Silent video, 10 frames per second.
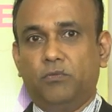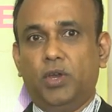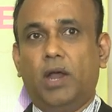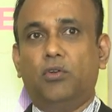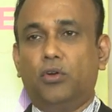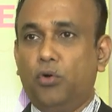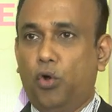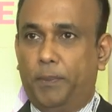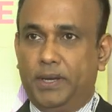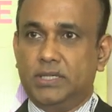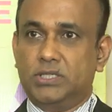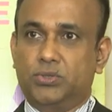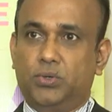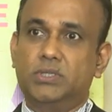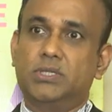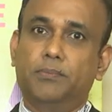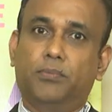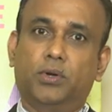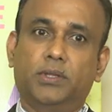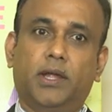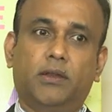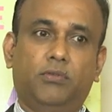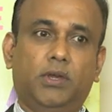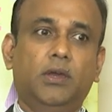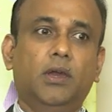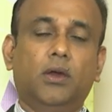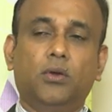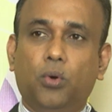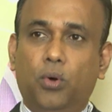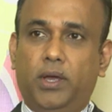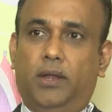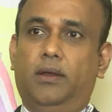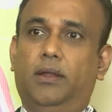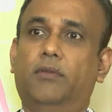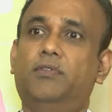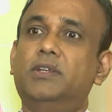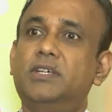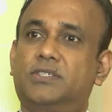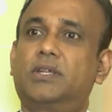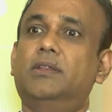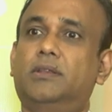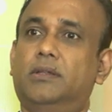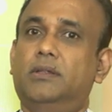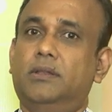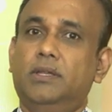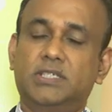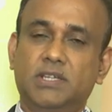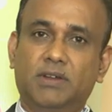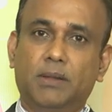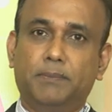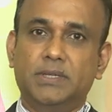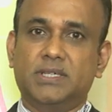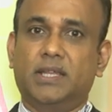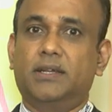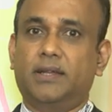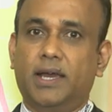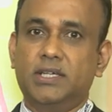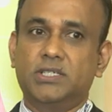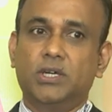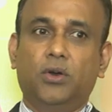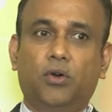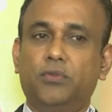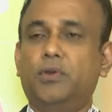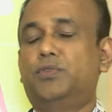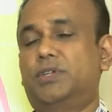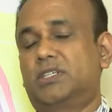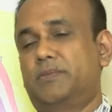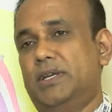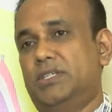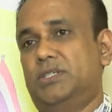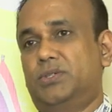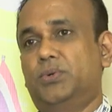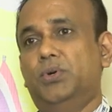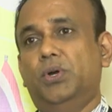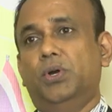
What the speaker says: we have a lot of openings. So it's important that we go ahead and further strengthen these developments and the ties on future basis to